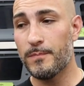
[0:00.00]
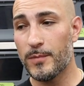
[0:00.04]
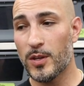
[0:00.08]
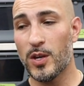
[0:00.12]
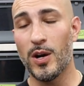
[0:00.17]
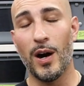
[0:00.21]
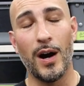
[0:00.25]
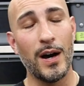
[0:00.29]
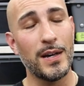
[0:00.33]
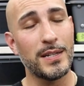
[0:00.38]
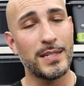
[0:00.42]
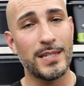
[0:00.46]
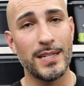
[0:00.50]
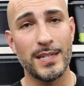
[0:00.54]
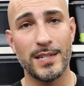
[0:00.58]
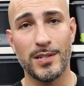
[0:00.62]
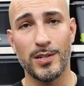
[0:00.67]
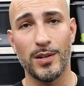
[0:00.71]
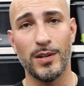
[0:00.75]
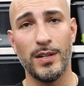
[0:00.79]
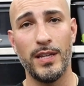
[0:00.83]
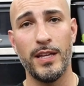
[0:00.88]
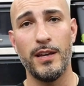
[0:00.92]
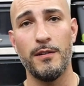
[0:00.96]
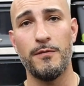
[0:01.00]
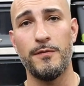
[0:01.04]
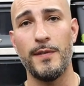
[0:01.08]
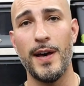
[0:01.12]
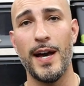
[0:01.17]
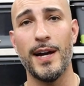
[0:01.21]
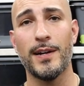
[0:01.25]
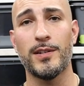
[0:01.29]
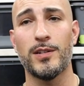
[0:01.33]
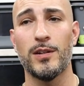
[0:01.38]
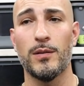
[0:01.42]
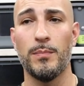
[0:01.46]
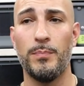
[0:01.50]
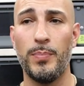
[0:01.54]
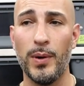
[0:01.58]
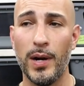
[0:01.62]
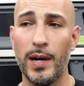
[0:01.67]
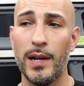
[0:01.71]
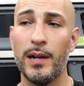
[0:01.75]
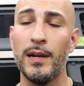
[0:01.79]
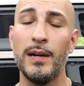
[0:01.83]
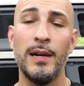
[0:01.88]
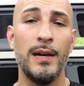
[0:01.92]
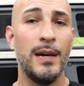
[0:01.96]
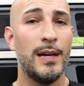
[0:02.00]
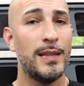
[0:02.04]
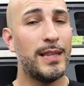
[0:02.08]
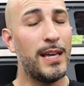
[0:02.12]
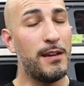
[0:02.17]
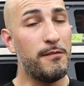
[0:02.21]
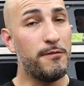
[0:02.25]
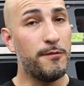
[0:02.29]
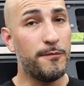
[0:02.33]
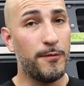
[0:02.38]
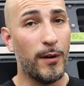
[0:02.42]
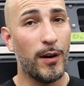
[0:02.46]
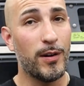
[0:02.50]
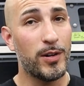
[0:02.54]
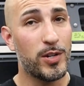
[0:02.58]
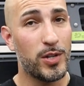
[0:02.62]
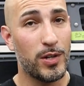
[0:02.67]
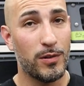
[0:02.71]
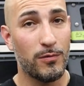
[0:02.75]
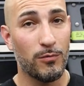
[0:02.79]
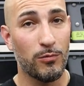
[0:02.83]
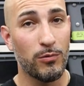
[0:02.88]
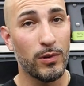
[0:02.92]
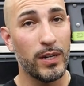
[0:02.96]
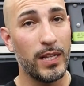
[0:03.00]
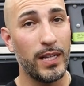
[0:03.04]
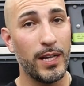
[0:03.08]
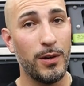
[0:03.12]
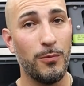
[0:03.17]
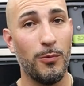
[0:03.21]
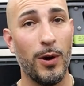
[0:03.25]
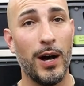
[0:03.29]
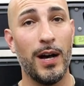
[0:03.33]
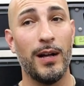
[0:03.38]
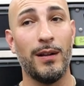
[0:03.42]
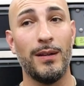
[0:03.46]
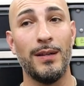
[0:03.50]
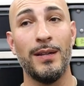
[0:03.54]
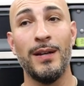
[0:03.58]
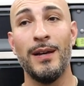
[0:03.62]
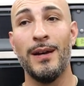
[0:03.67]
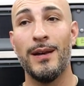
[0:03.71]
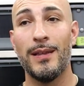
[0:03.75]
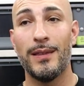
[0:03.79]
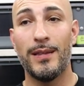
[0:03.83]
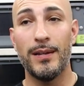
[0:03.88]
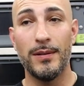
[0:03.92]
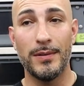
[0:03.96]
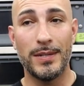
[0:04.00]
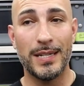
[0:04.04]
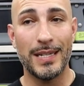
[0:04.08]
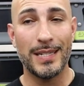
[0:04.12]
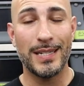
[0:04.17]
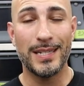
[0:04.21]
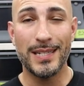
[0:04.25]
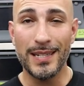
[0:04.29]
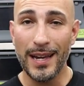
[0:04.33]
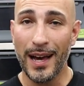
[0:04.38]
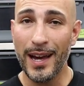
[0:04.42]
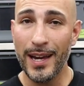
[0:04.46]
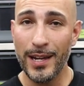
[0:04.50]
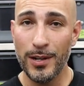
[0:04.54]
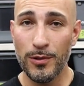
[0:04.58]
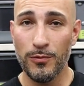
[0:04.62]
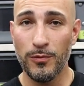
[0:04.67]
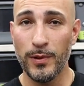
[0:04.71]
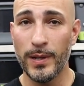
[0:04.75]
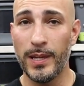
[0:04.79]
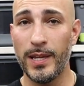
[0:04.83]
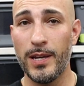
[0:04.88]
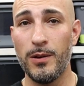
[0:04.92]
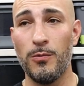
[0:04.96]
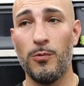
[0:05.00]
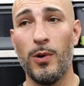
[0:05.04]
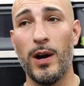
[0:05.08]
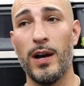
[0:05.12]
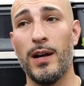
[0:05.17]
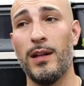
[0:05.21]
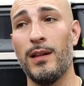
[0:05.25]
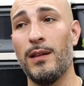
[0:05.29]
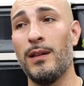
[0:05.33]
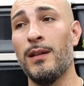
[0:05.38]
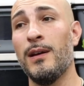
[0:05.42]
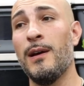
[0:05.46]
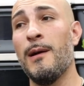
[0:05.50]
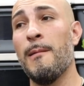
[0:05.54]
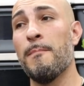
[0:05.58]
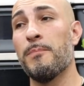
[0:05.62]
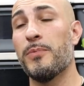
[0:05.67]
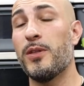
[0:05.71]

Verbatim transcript: cost is certainly a factor, but they function really well. They're designed really well.